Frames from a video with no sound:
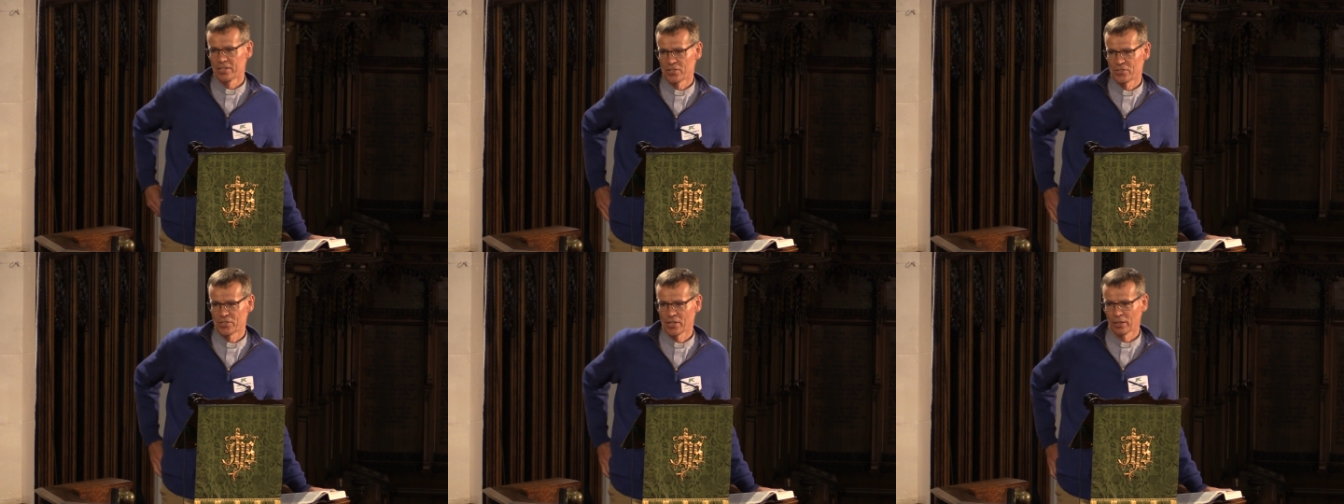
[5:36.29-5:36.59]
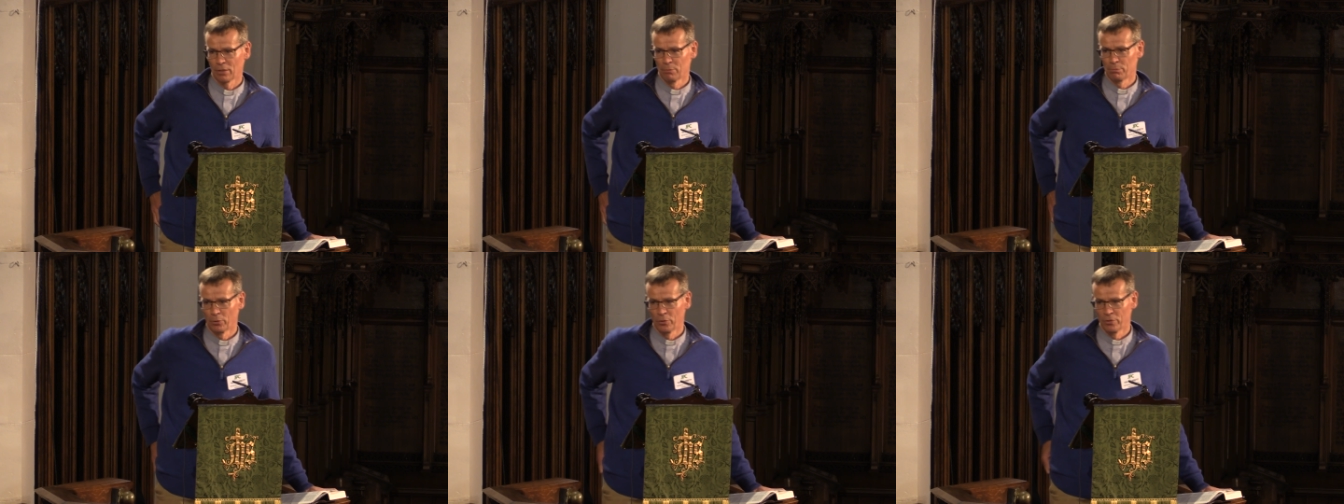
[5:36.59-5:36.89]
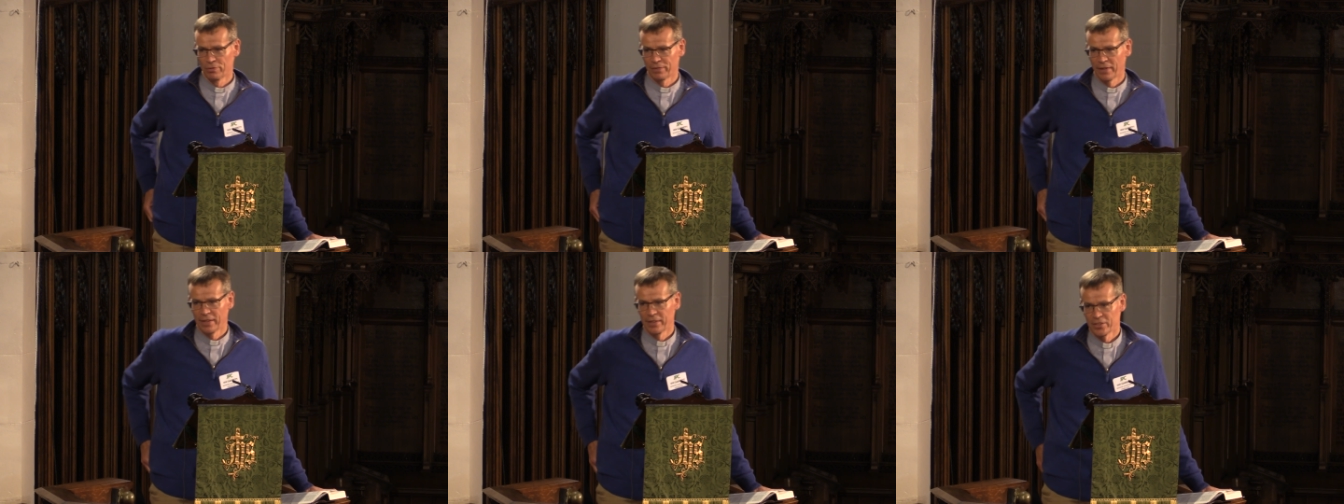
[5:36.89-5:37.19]
to tell the
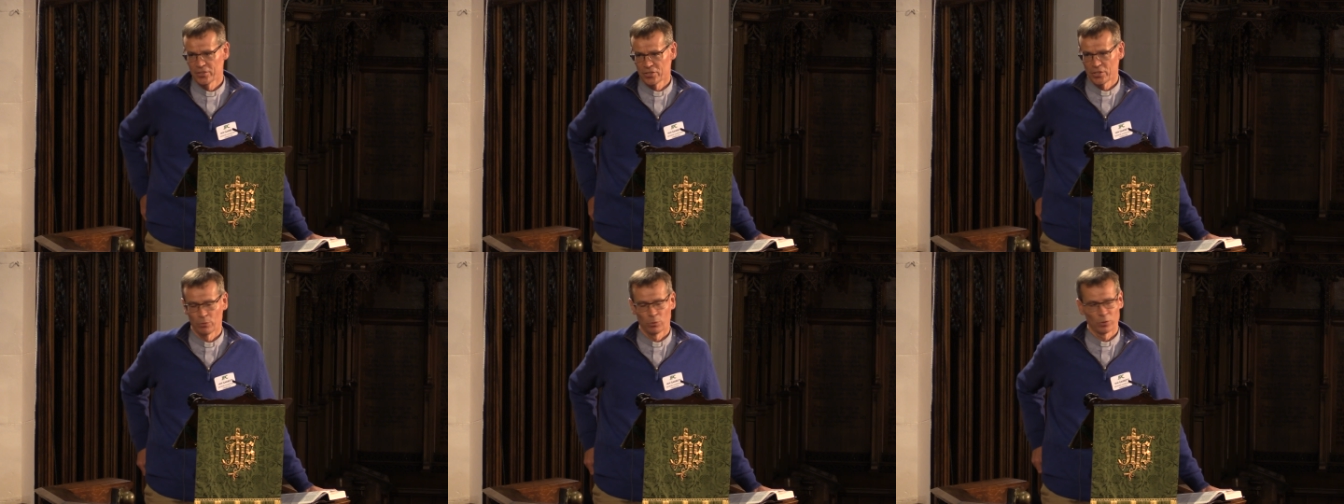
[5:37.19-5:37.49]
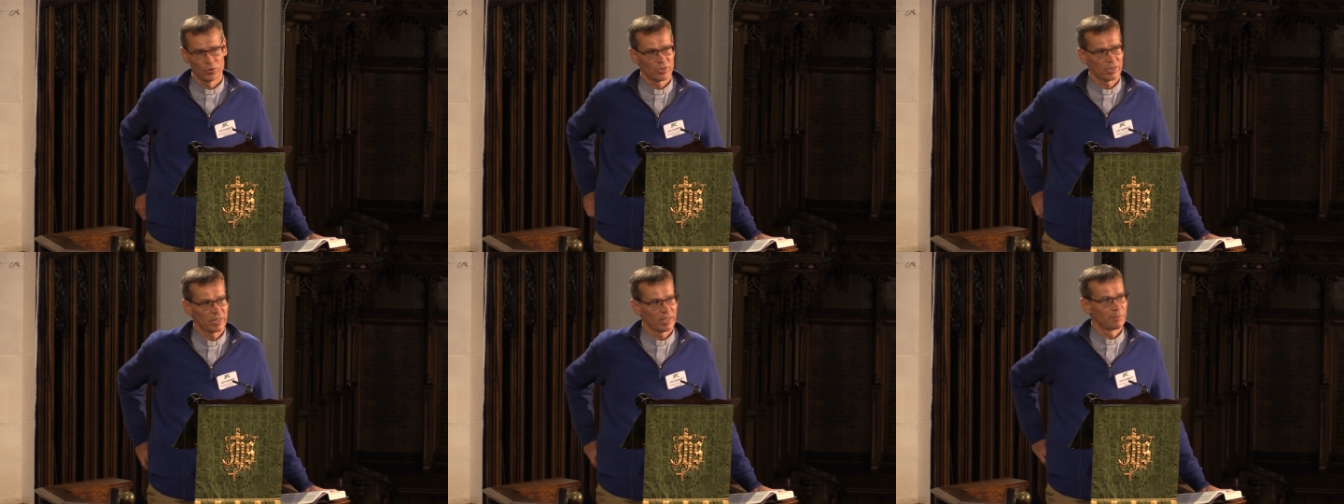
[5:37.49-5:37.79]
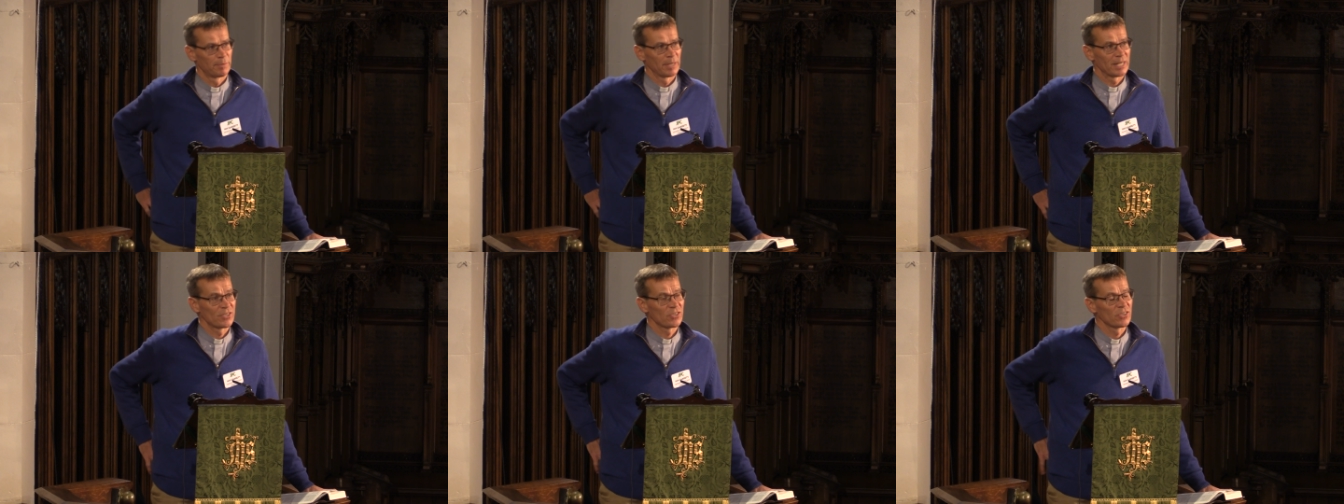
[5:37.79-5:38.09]
boyfriend that she wasn't going to
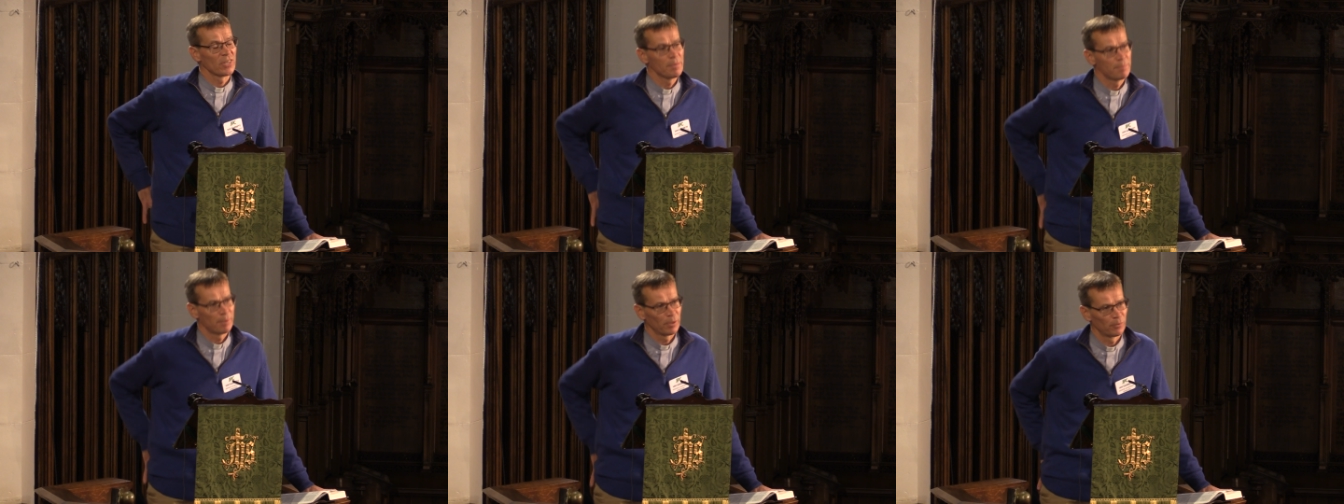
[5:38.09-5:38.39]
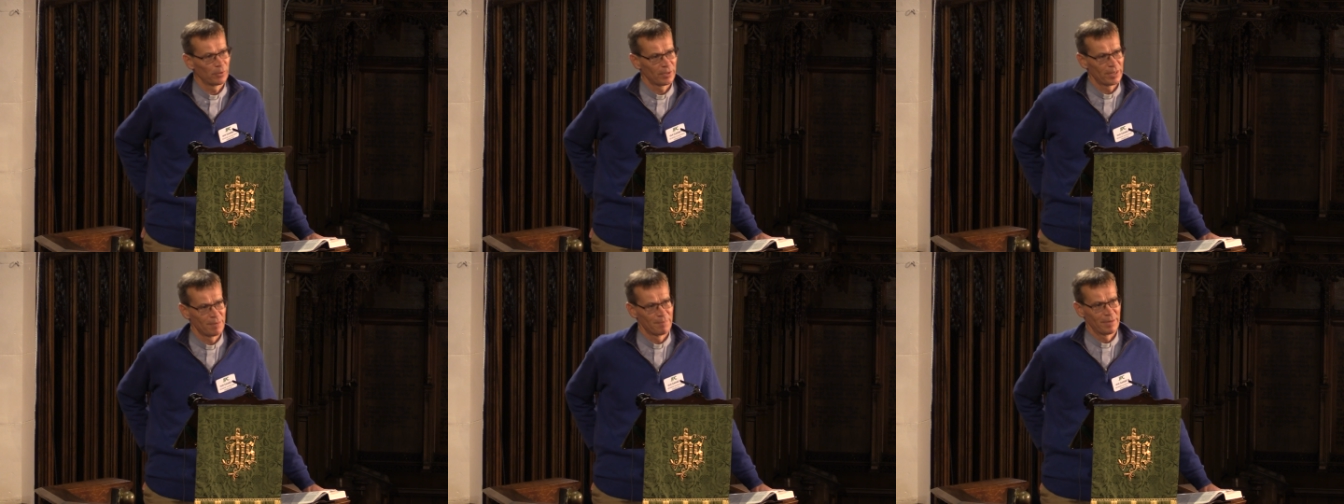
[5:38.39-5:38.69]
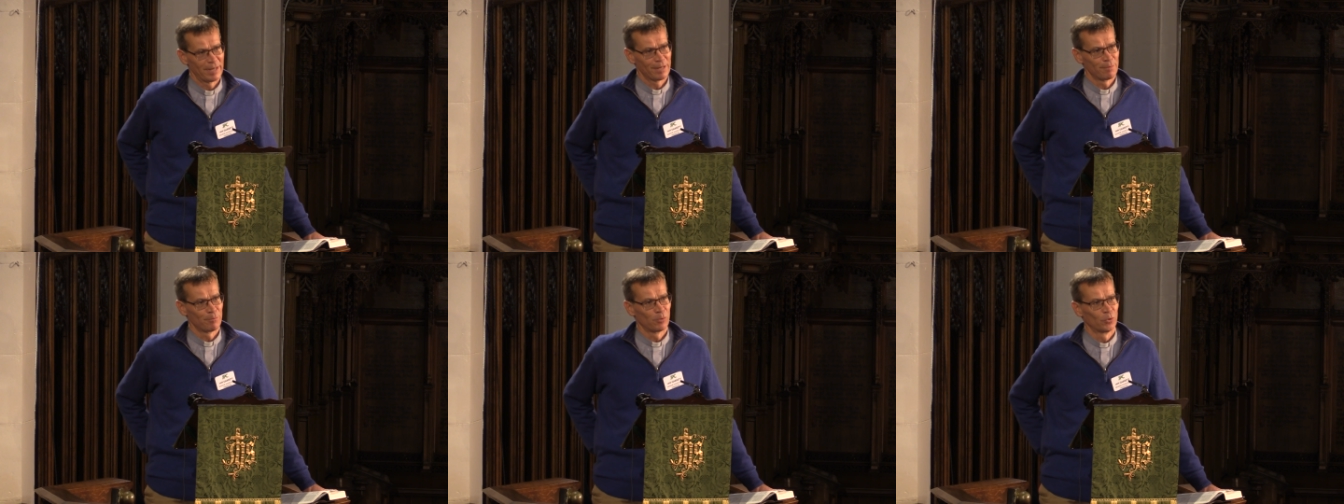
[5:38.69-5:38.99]
be sleeping with him
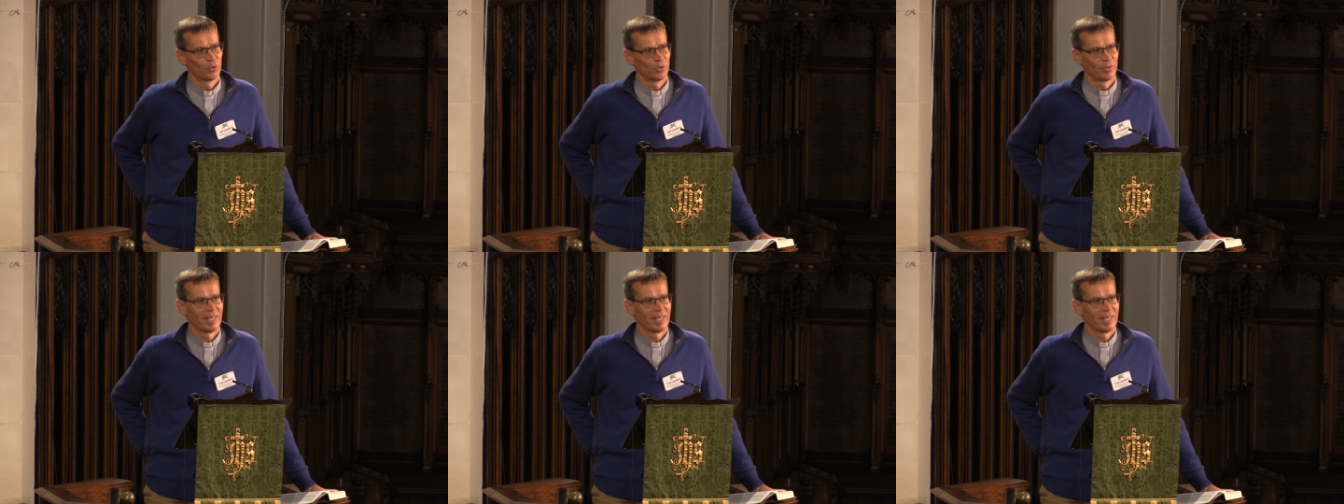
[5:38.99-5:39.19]
anymore.